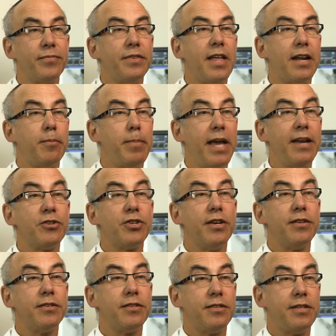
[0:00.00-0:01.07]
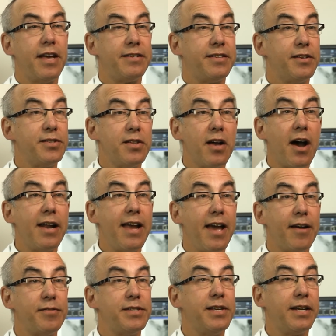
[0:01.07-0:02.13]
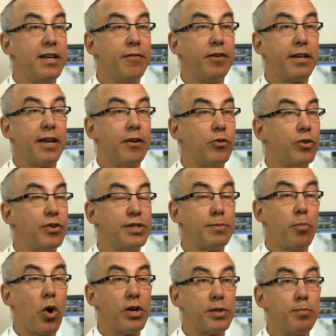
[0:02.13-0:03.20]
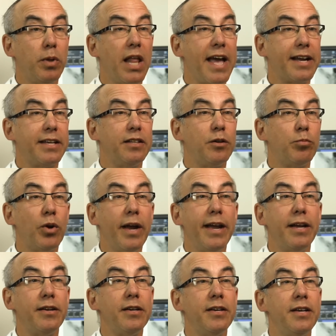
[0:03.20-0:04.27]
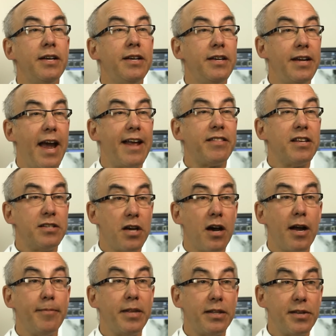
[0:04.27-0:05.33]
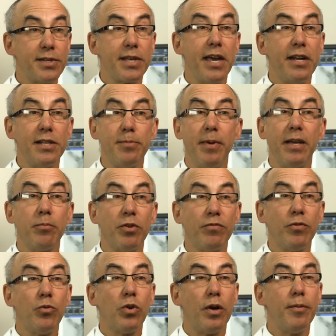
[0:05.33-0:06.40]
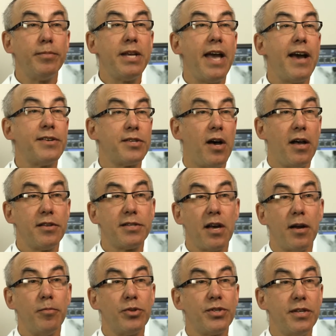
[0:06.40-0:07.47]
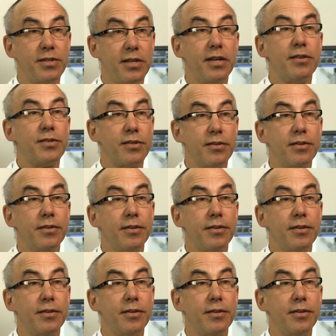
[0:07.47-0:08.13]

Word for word: that a patient that does not have significant or sparse plaque in their brain at the time that the scan is being performed has Alzheimer's disease.